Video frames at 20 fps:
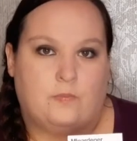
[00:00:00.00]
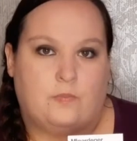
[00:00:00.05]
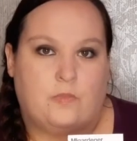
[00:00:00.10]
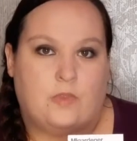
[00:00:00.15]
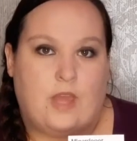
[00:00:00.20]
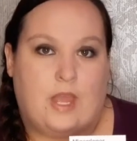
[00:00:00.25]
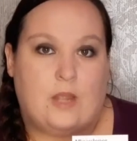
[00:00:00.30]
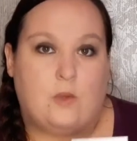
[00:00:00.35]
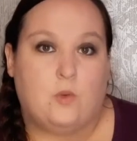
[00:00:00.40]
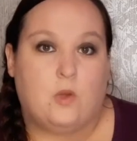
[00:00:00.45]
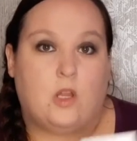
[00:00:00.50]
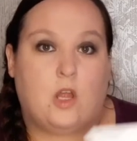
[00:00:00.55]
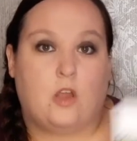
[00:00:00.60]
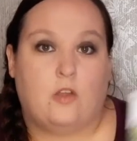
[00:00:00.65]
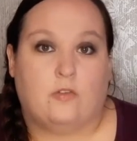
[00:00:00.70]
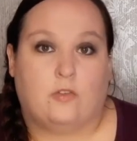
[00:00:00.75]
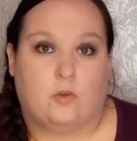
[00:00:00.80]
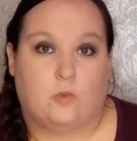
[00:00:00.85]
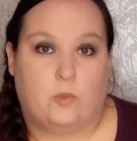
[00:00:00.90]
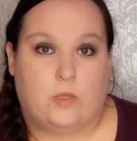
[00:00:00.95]
They will
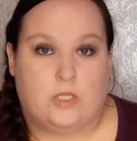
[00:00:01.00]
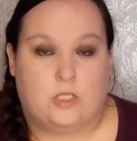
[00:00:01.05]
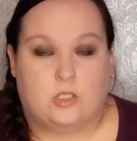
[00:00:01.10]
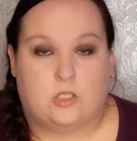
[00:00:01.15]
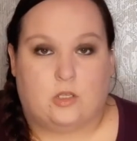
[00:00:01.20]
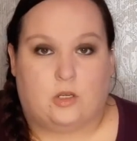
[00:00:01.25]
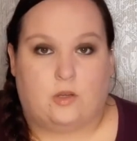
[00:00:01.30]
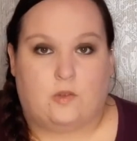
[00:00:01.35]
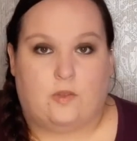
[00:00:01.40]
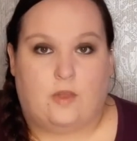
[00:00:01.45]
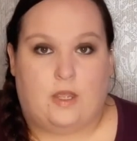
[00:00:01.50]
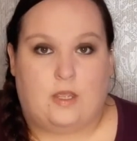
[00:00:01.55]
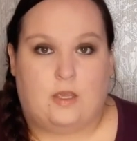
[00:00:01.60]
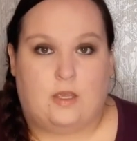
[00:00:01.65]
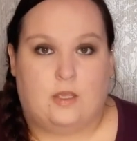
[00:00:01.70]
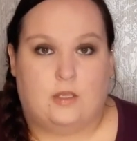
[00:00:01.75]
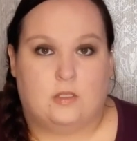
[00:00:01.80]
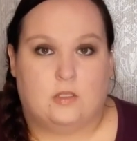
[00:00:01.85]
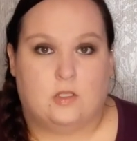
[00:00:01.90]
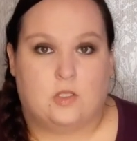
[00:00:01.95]
overwinter. They
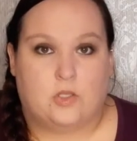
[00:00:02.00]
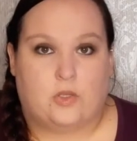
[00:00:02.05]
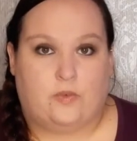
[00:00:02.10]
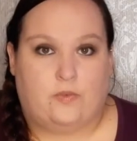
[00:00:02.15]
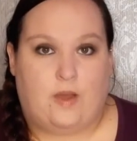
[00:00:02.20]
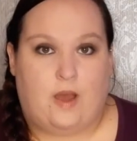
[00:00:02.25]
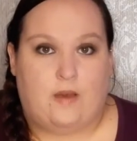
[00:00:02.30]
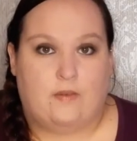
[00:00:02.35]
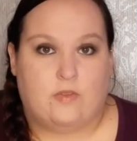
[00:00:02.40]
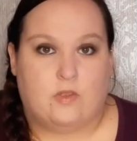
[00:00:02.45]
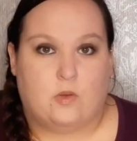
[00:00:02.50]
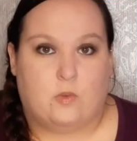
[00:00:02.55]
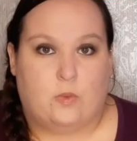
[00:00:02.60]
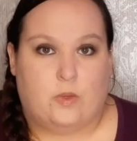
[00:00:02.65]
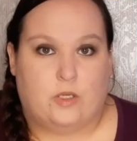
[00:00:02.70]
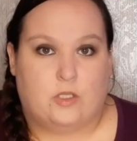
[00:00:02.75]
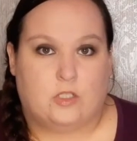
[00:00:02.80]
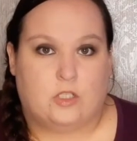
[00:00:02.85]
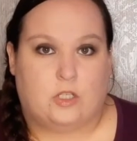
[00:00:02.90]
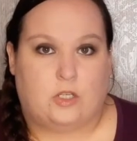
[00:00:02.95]
can survive the
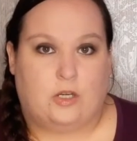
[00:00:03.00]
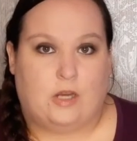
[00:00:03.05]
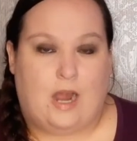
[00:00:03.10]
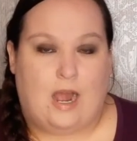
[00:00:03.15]
winter.